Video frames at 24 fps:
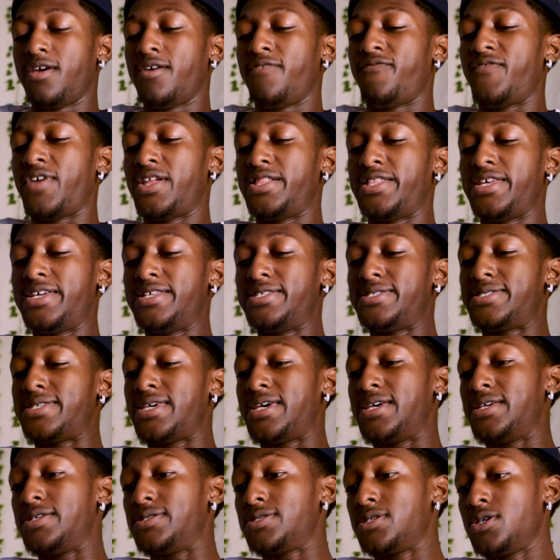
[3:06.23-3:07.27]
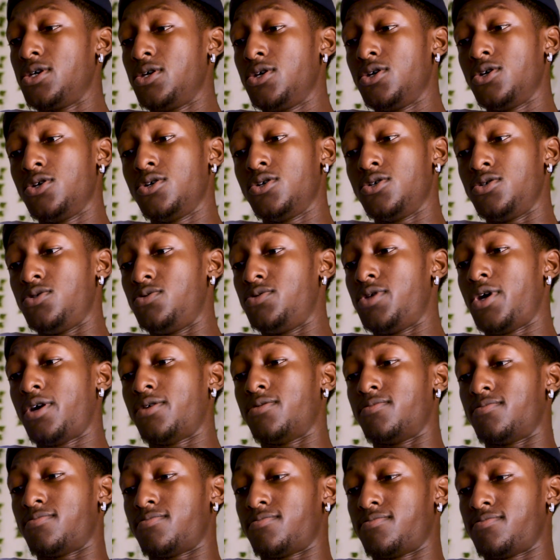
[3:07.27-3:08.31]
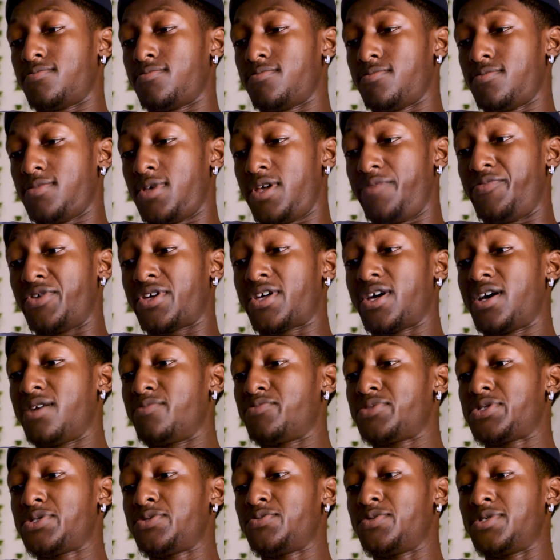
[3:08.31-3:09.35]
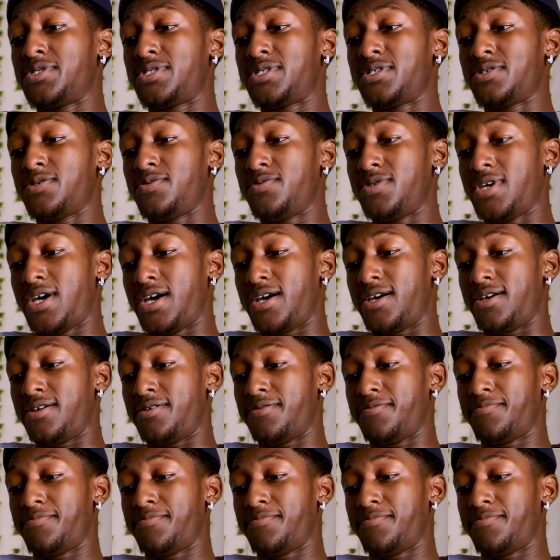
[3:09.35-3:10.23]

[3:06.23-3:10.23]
Feline says, you don't. It becomes you until you die.